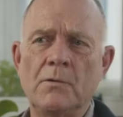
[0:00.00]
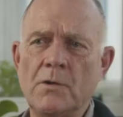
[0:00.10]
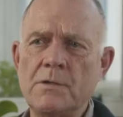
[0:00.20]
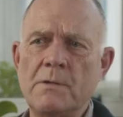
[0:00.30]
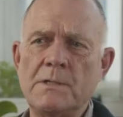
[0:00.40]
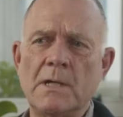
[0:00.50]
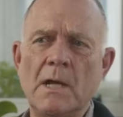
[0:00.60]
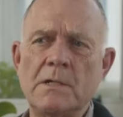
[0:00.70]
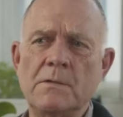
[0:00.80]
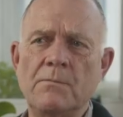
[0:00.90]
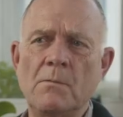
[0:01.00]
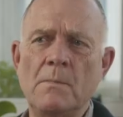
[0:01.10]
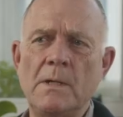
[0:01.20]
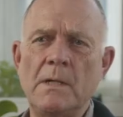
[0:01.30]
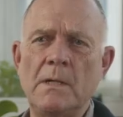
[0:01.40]
Tertiary education for
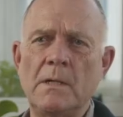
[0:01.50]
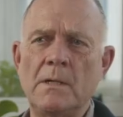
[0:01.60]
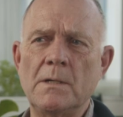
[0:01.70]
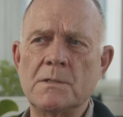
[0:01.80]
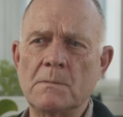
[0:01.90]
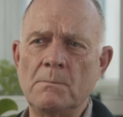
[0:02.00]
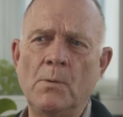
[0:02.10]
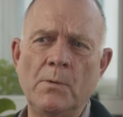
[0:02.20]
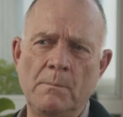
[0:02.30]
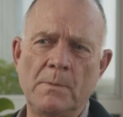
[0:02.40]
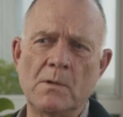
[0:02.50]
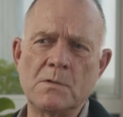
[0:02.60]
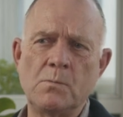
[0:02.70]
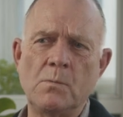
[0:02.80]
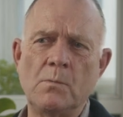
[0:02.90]
me is important
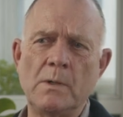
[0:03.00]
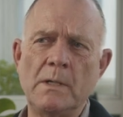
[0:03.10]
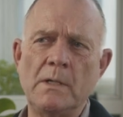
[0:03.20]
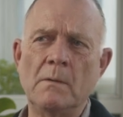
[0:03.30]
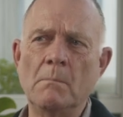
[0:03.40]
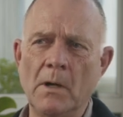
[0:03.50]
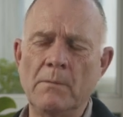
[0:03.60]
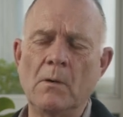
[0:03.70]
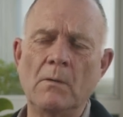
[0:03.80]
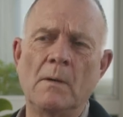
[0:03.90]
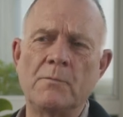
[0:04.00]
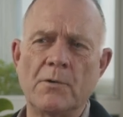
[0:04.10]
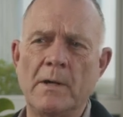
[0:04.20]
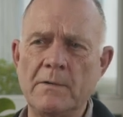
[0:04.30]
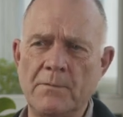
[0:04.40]
because in my role, I'm
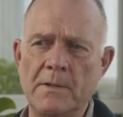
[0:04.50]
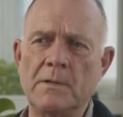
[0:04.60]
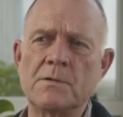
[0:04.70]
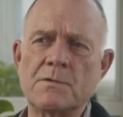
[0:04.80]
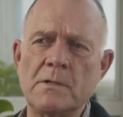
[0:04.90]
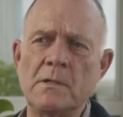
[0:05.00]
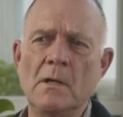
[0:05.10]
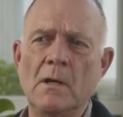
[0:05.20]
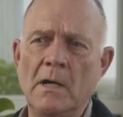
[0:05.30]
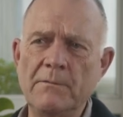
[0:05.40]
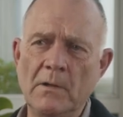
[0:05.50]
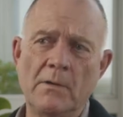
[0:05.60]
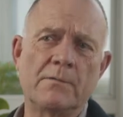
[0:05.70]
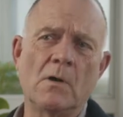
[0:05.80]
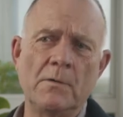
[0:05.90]
training for the industry. I have a
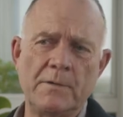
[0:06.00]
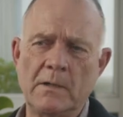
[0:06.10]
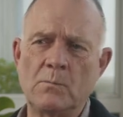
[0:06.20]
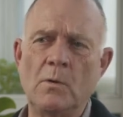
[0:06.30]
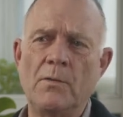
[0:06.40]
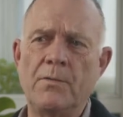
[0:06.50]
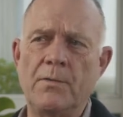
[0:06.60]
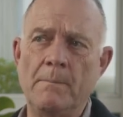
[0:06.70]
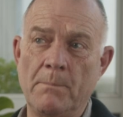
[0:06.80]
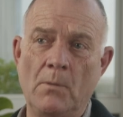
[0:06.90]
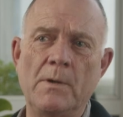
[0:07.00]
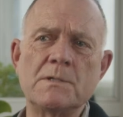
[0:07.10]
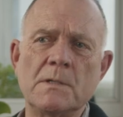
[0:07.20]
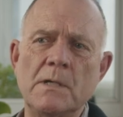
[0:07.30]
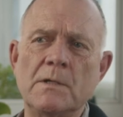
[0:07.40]
lot of contact with
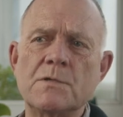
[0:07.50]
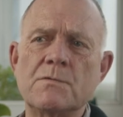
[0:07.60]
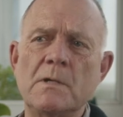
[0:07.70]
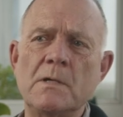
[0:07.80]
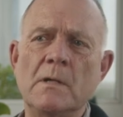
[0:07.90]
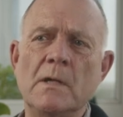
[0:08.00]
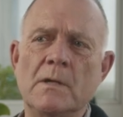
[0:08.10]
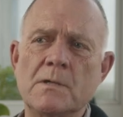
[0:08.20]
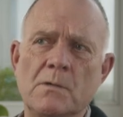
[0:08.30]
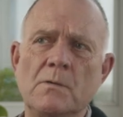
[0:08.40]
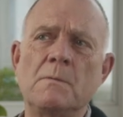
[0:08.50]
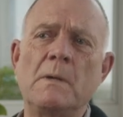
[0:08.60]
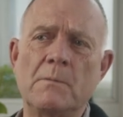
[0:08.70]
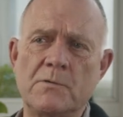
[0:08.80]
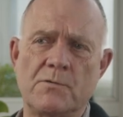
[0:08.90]
employers in the industry, and it's good to be able to